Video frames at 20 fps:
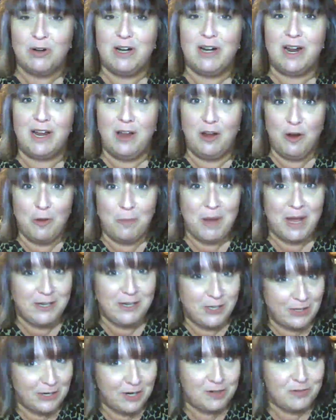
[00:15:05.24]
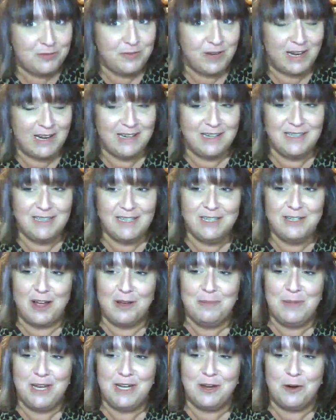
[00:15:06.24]
and I hope I clarified and did
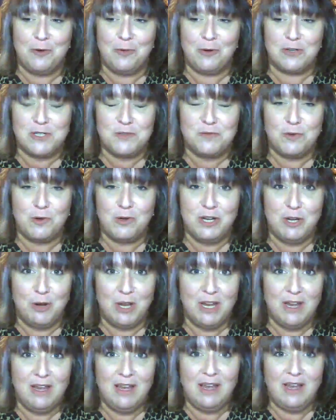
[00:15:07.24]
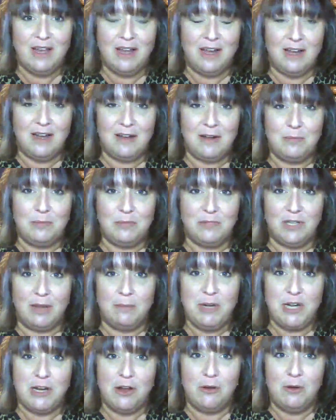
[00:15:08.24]
not make it worse for you.
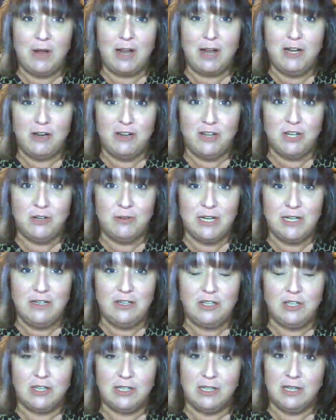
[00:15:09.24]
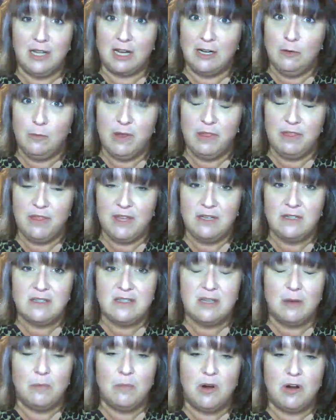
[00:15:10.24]
Let me know how you're doing. Good luck with it.
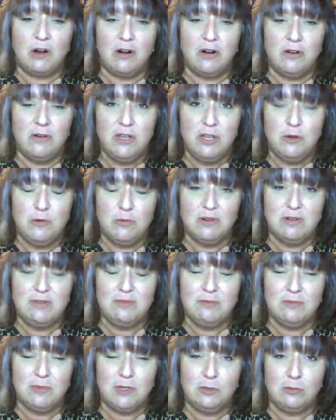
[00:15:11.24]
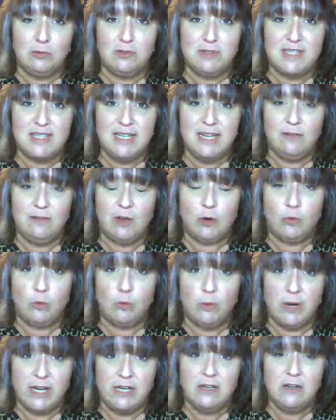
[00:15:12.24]
Tomorrow you will receive a
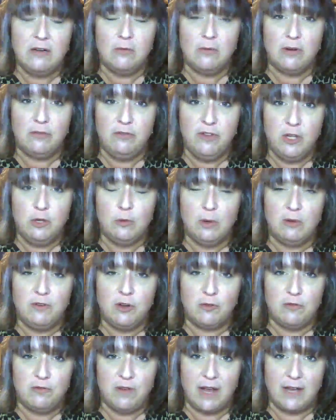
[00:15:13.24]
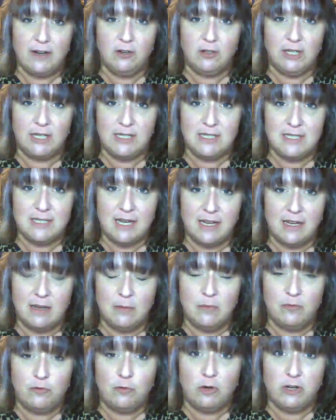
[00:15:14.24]
written review of your final
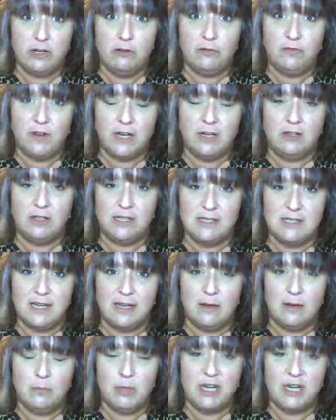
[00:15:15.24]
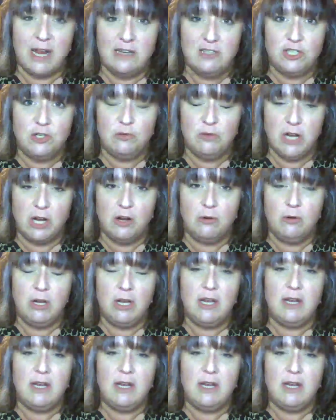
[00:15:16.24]
exam for your final exam, but as you know,